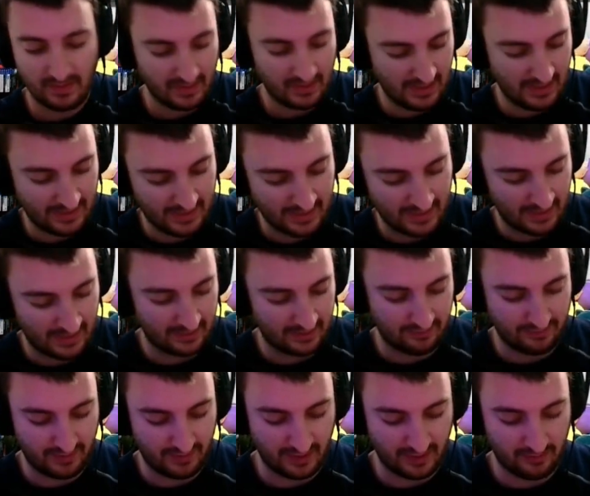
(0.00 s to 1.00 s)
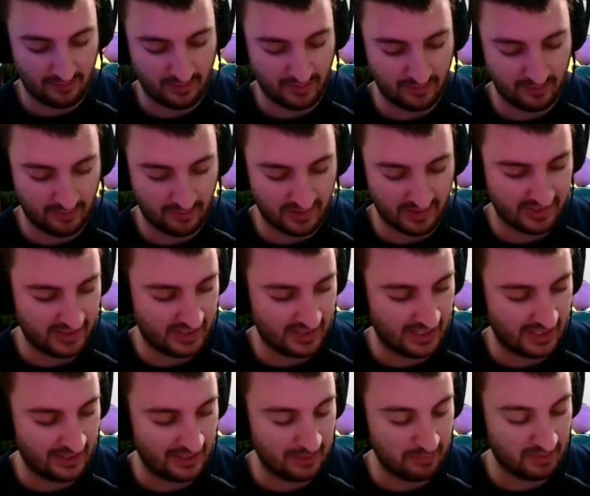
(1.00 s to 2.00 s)
And then the final one was
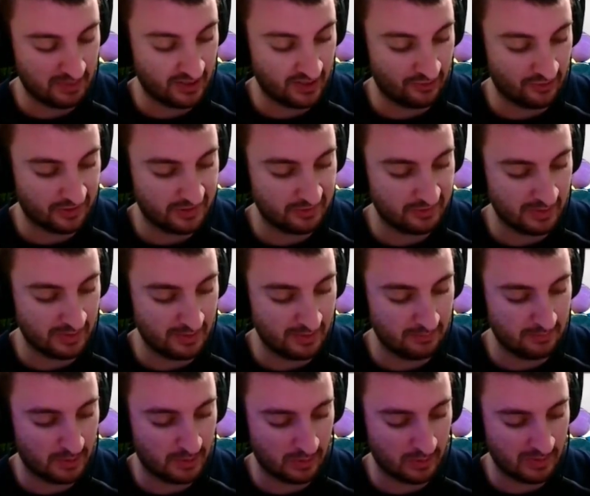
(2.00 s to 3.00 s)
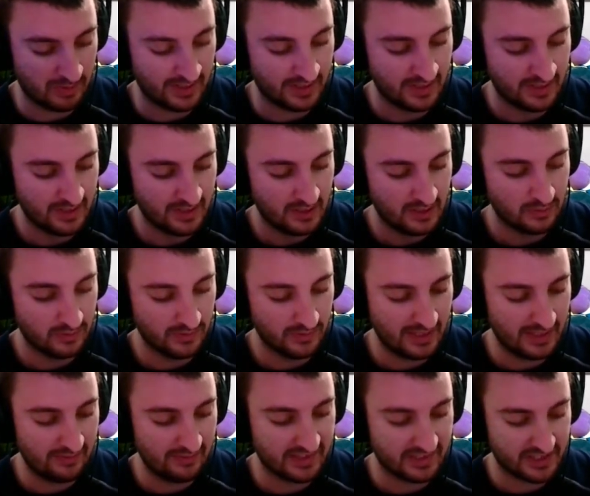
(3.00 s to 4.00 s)
Annihilate, another sweet Pokemon. Cool to
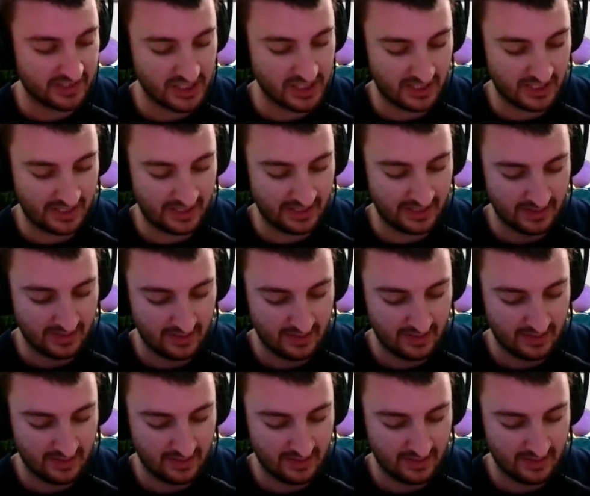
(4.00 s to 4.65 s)
have as a shiny.